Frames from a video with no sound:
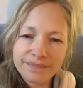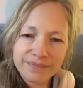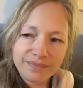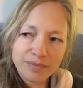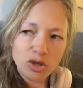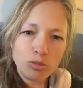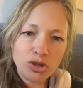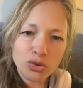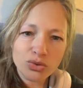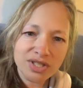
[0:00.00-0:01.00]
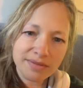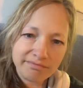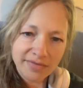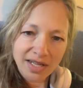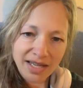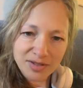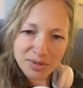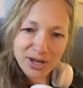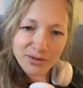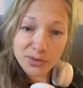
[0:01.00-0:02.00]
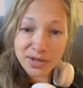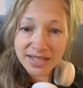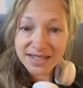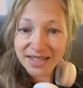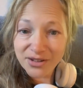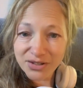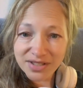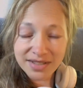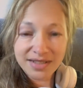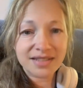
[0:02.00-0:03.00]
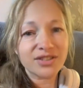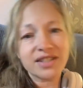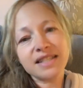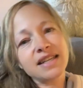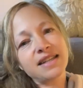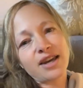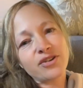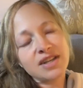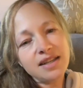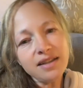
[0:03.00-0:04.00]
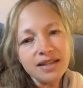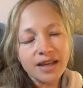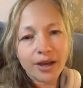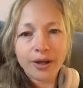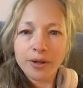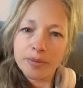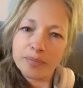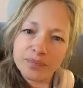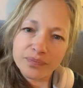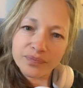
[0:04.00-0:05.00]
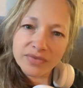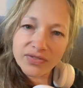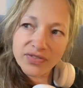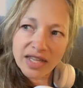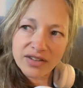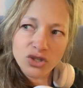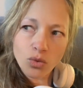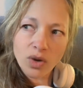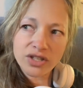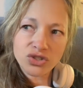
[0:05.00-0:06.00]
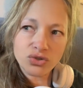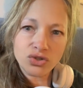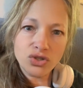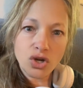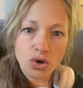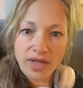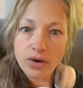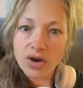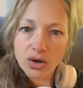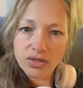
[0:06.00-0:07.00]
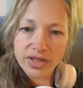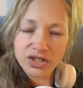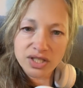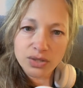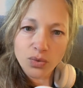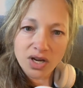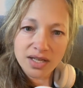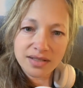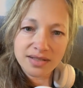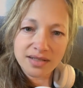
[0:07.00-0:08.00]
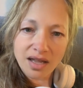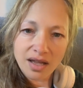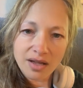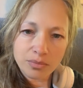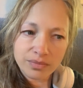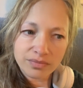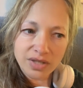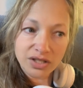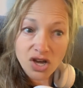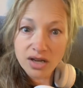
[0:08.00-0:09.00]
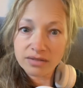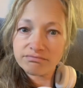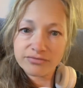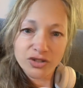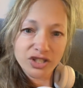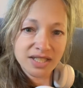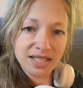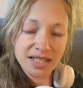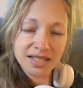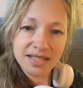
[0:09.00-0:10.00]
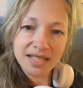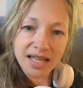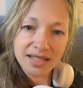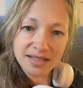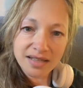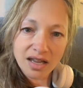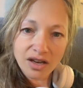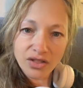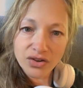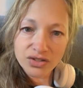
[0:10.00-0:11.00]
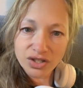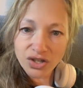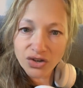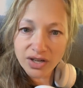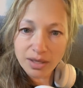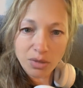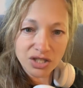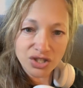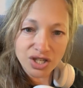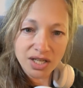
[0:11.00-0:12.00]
pew-pews. I have to be careful what I say, or else this will get taken down. That don't want to go that route. They just want a dog, for instance, as another security measure.